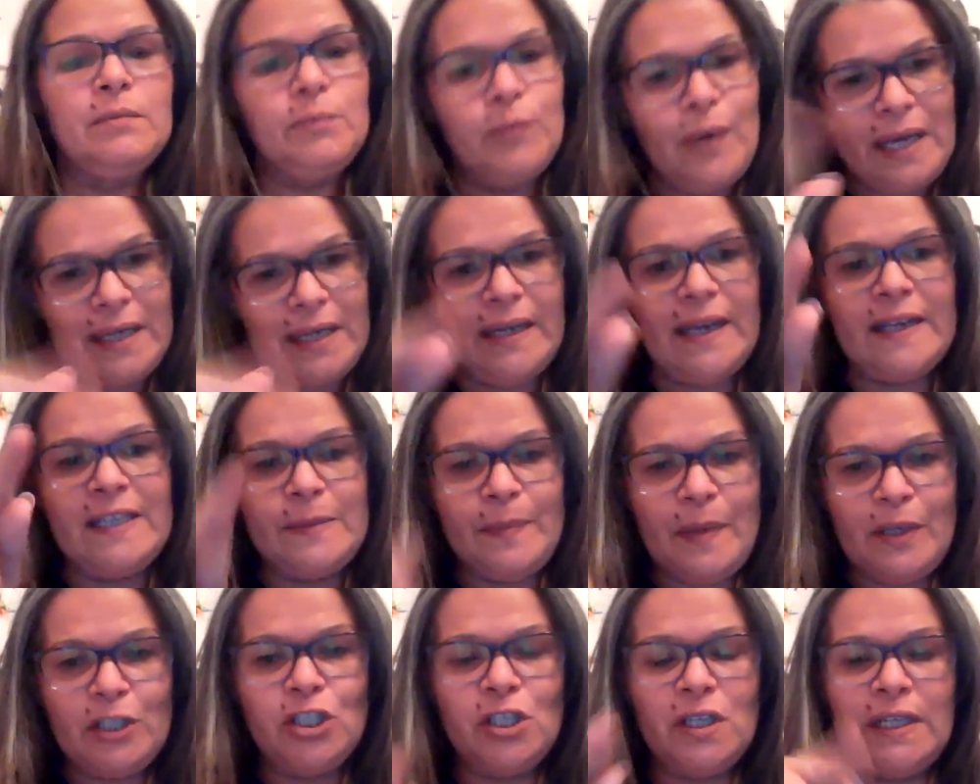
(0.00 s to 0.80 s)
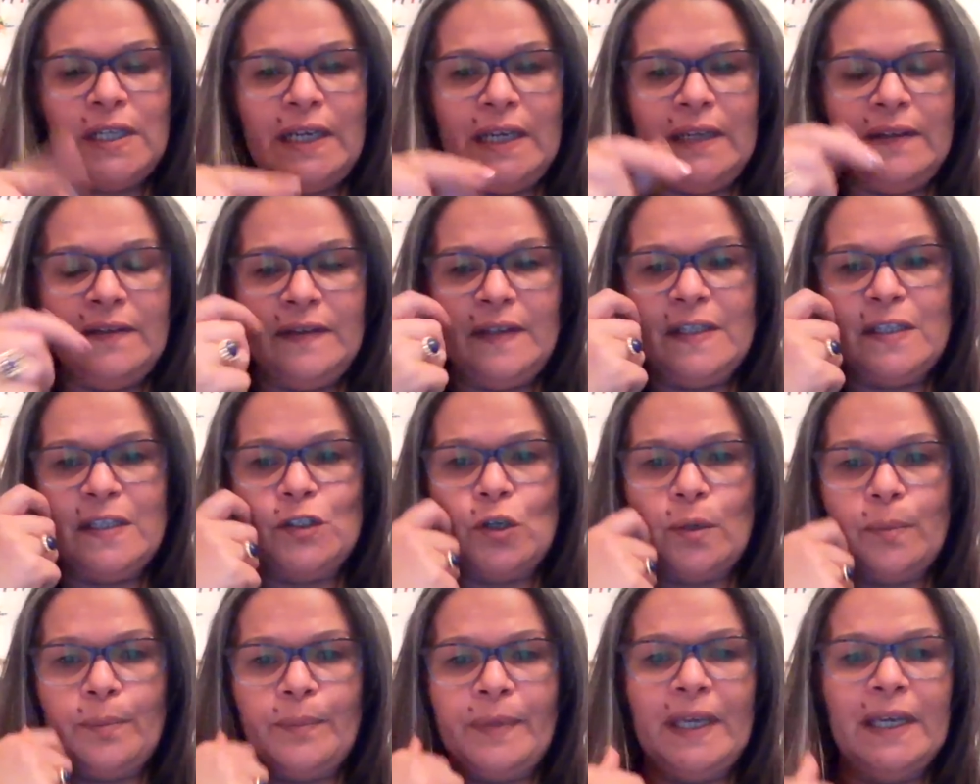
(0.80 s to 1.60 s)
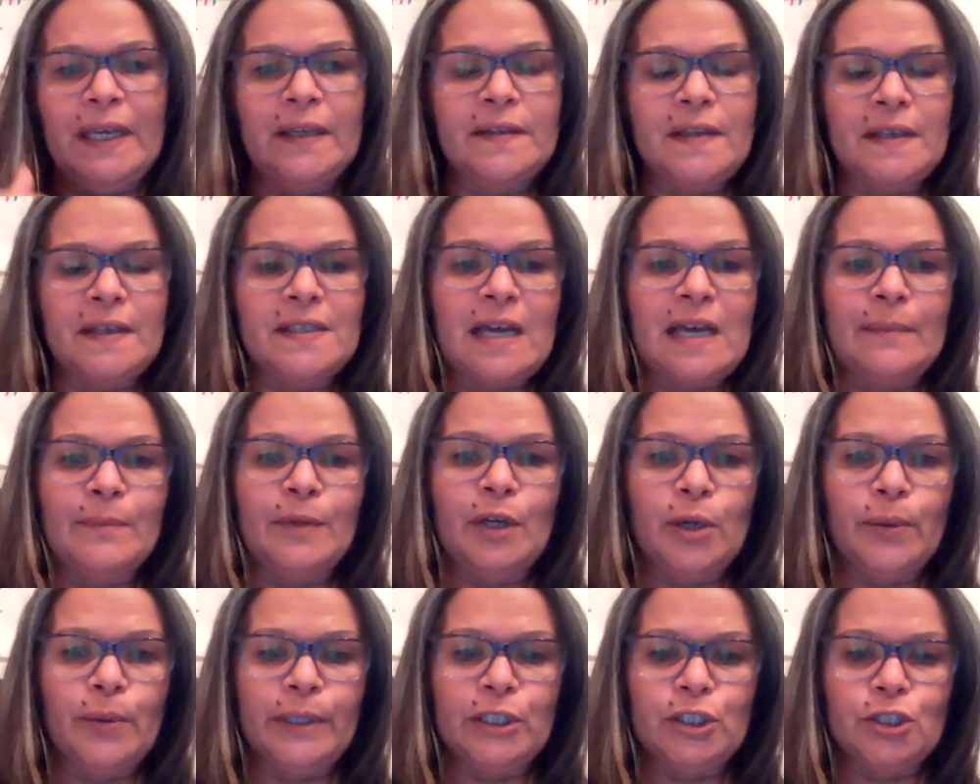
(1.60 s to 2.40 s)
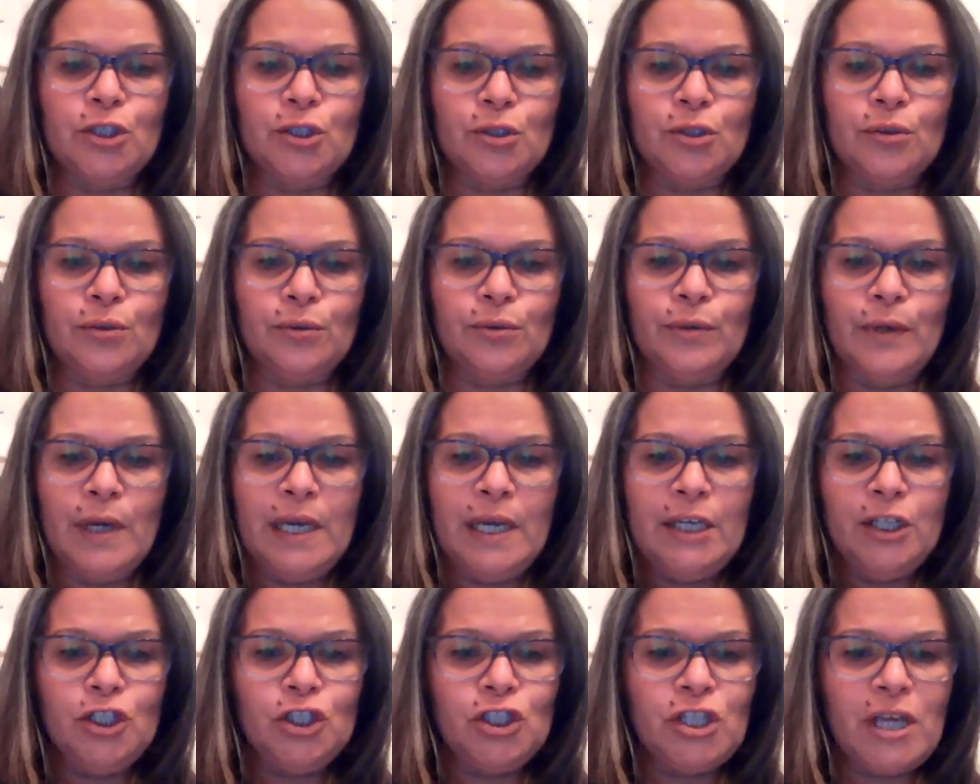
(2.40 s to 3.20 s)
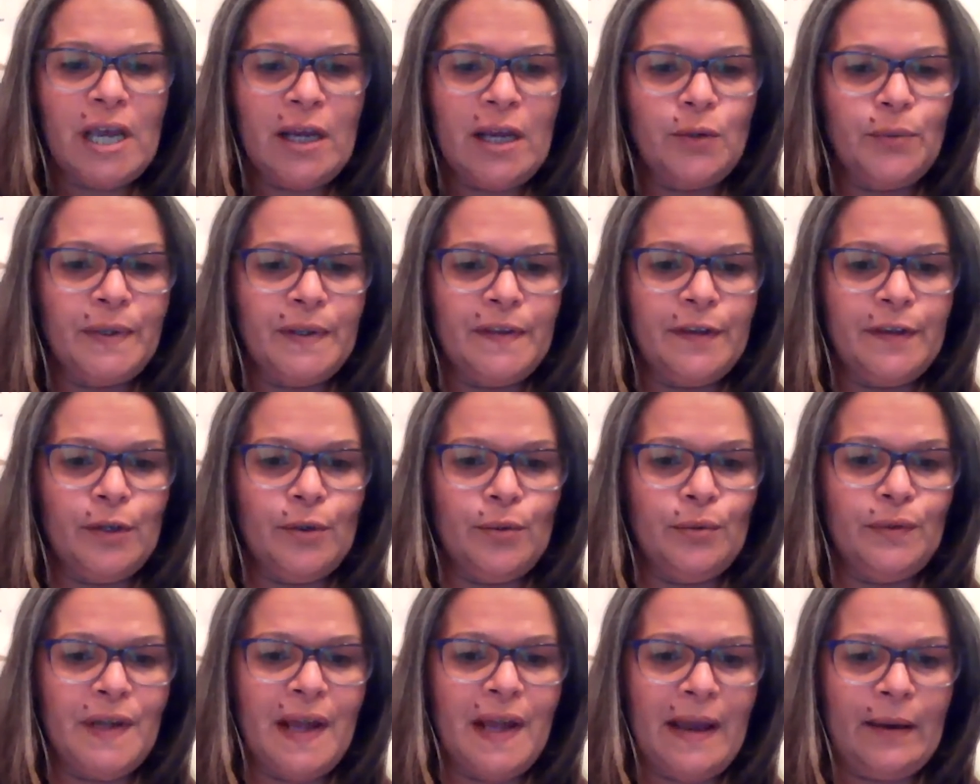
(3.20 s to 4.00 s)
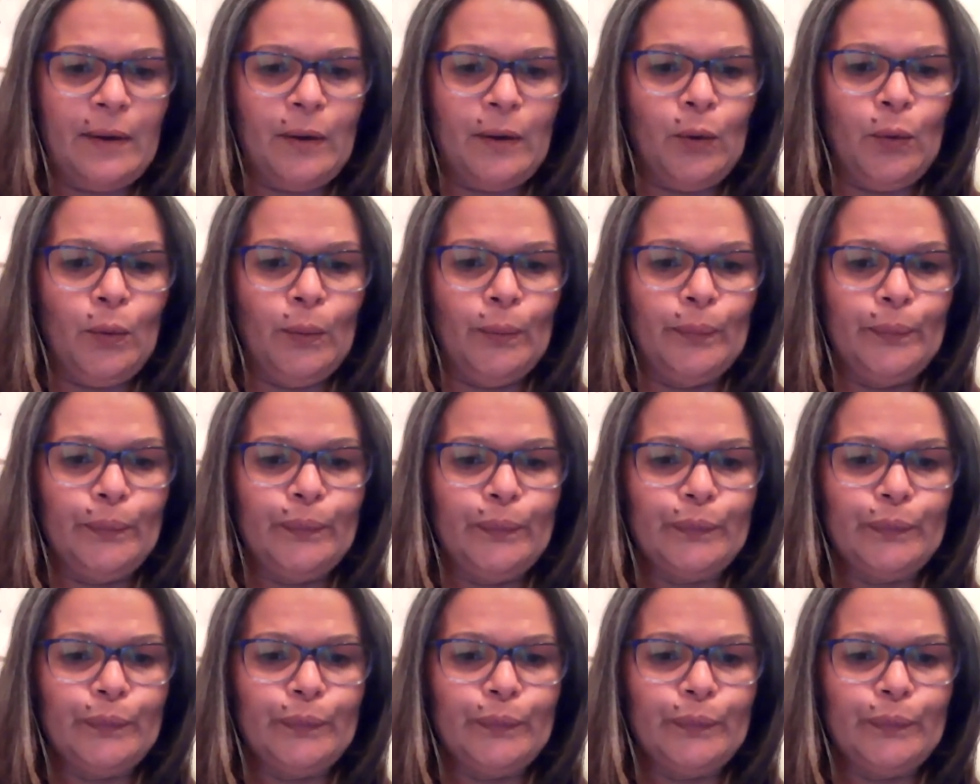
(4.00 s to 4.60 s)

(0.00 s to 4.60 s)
well, especially in this topic that I'm going to share with you now